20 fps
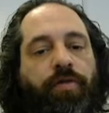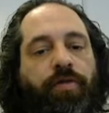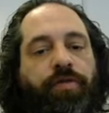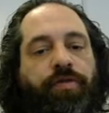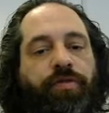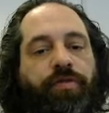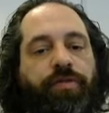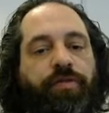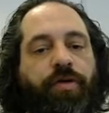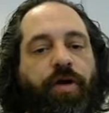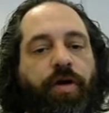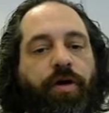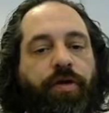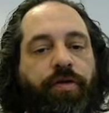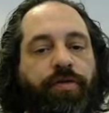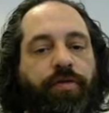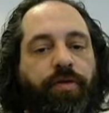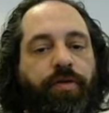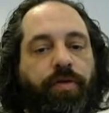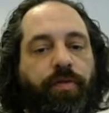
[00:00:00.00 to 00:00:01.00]

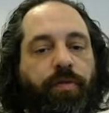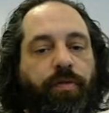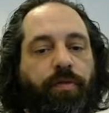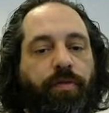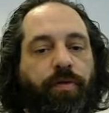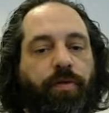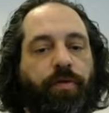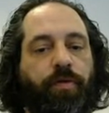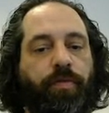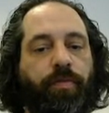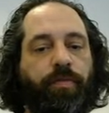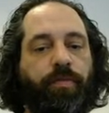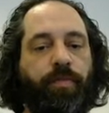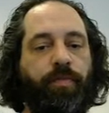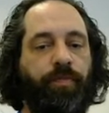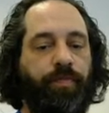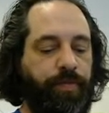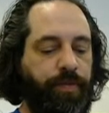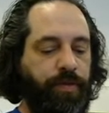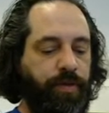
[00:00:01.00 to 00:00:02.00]
start room,
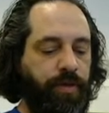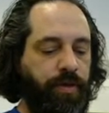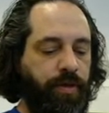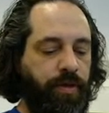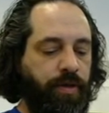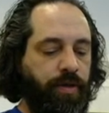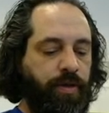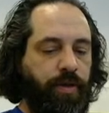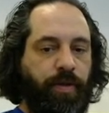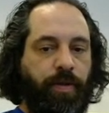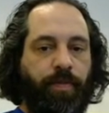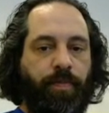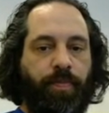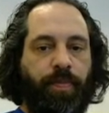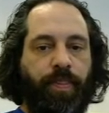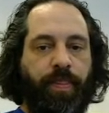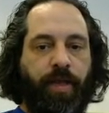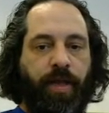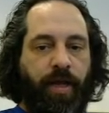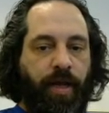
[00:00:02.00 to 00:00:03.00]

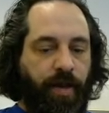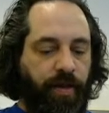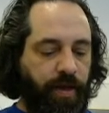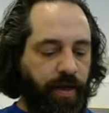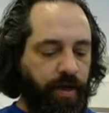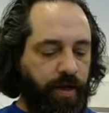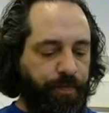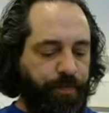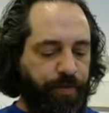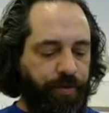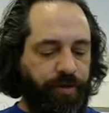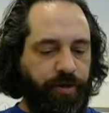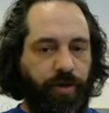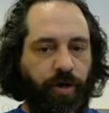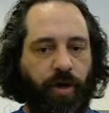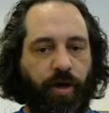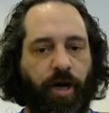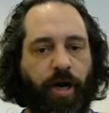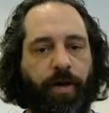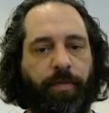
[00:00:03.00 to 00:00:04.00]
and then I'm going to put
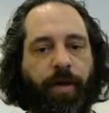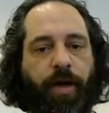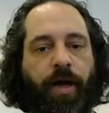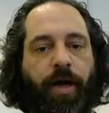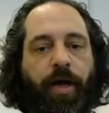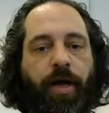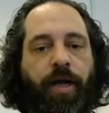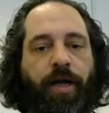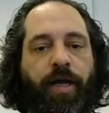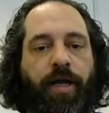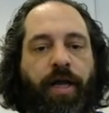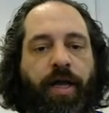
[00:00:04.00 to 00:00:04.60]
comma.